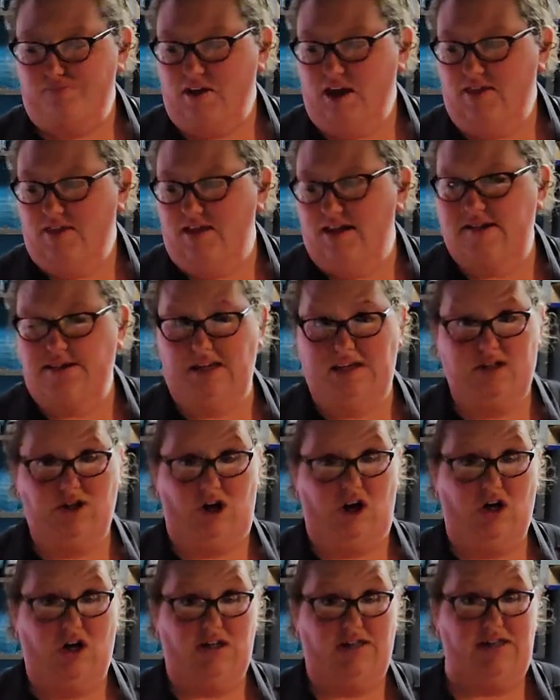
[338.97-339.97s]
this is
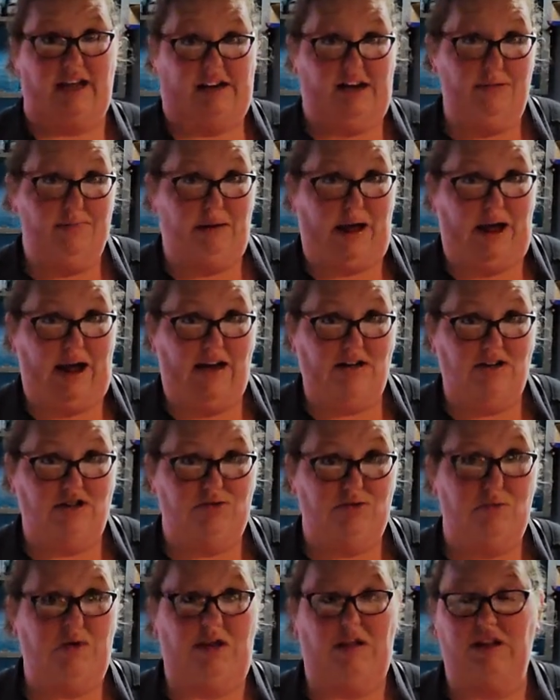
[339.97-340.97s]
our second batch.
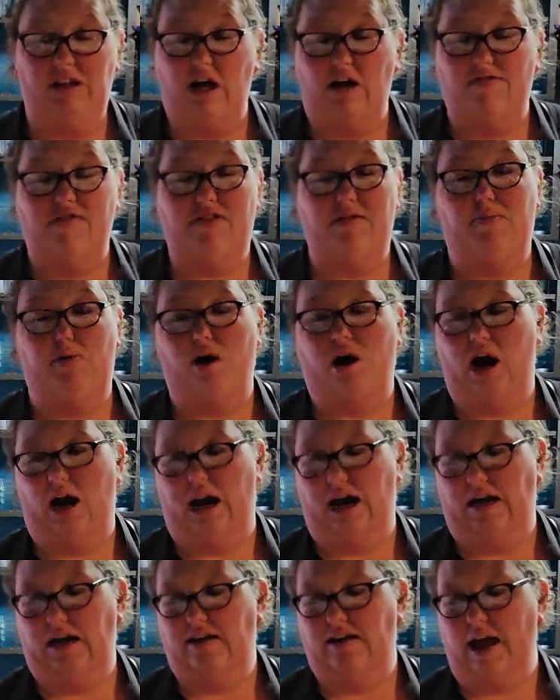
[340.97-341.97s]
We loved the
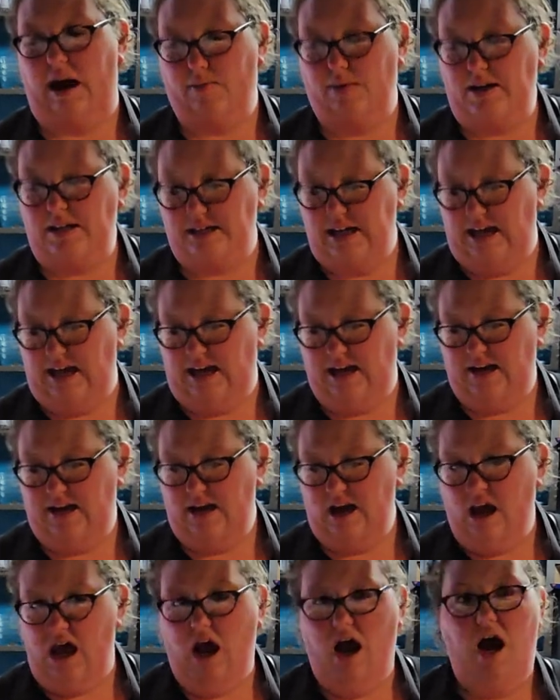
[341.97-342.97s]
brine that we did.
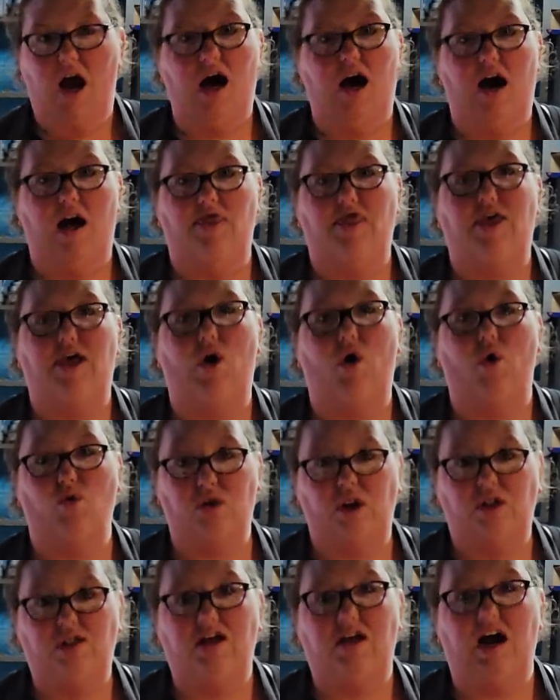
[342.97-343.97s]
The
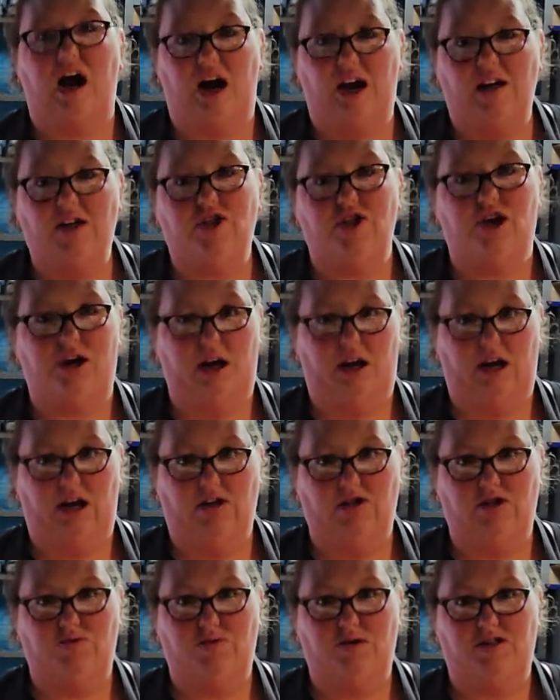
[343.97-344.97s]
only thing I
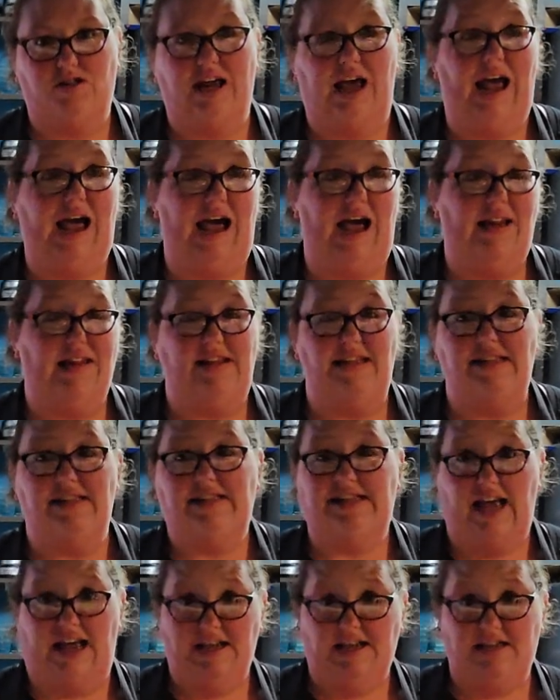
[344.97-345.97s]
changed was to add the
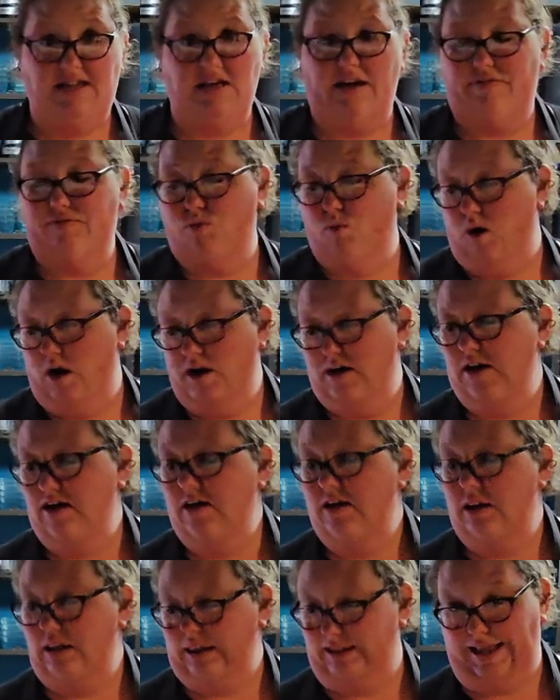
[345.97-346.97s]
zest of 1
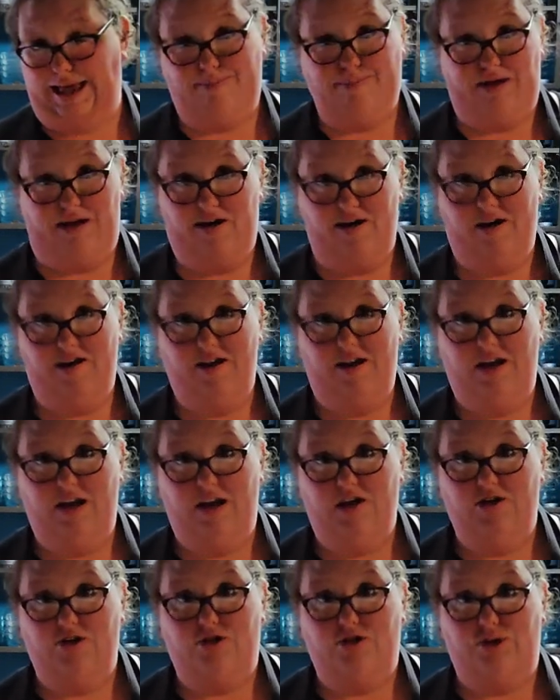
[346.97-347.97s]
lemon
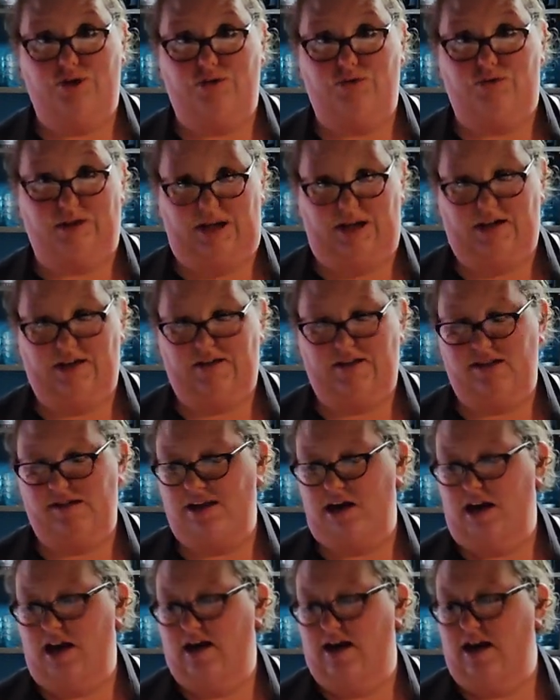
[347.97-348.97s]
to this.
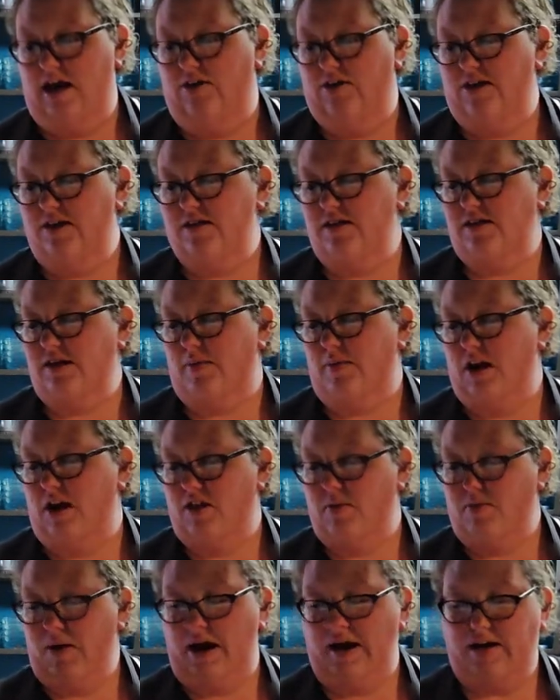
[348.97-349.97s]
Now, this is another
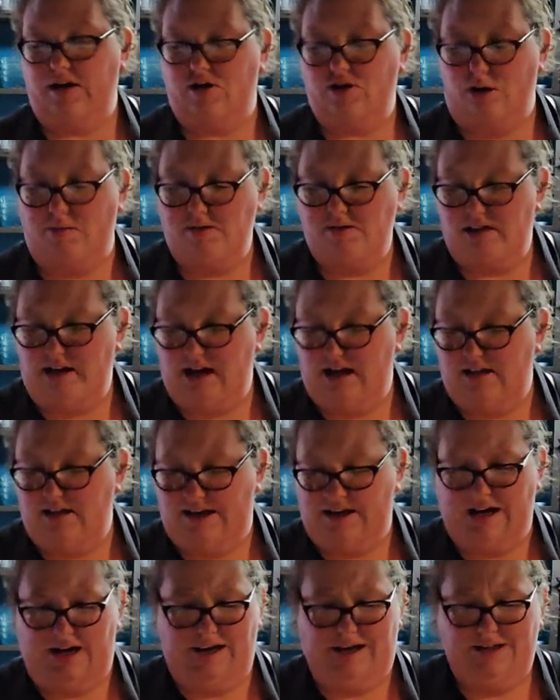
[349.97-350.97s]
pack of drumsticks. I
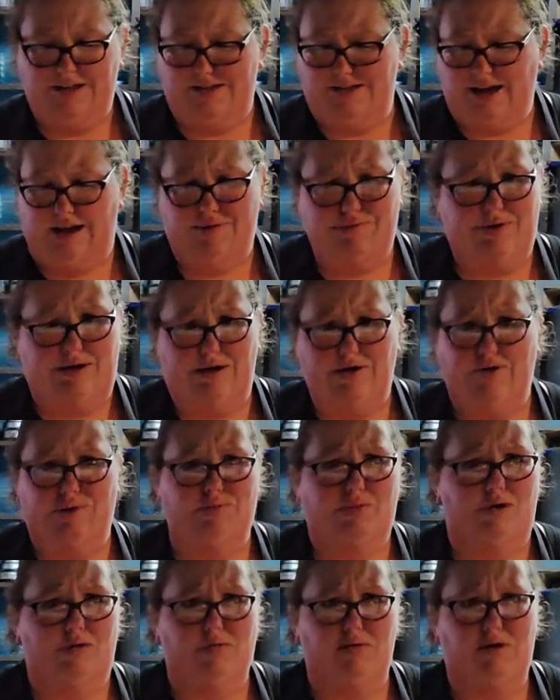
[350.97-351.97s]
got it at Safeway or
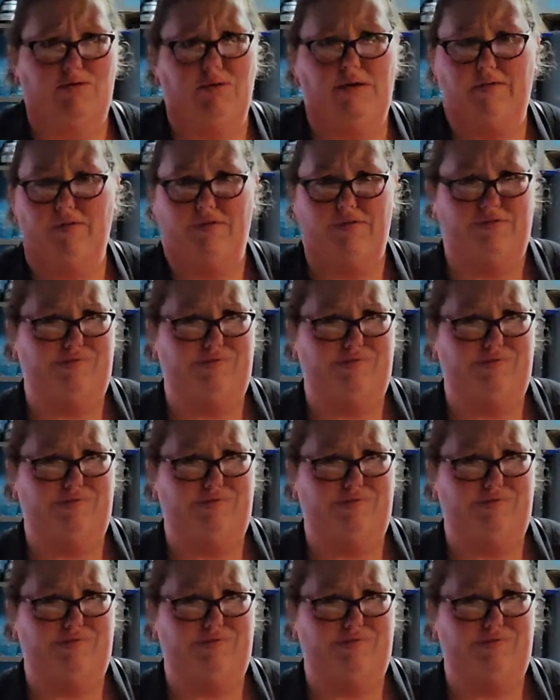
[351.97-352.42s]
Walmart or whatever,